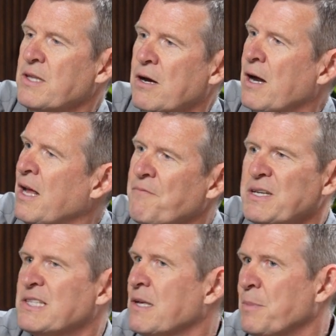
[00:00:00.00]
there. And I've
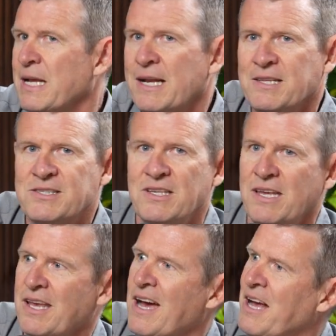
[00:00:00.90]
exhibited at
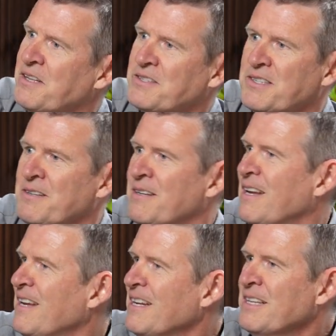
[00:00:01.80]
CES and
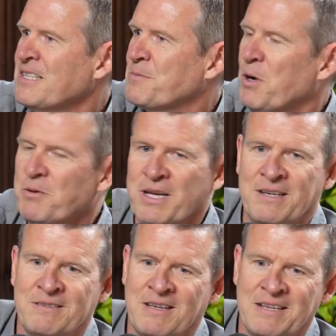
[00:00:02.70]

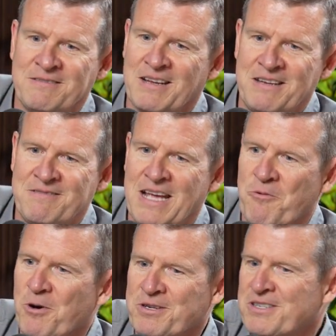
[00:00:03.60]
spoken and
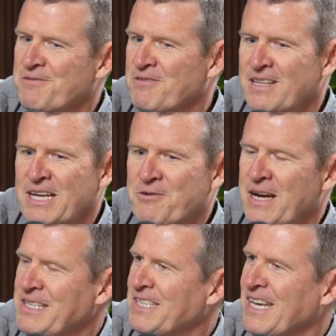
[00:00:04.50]
networked like
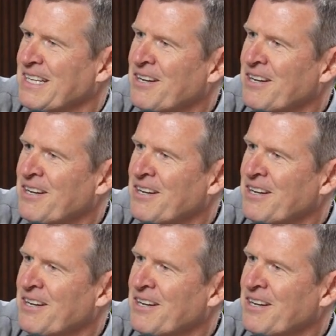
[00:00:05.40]
crazy at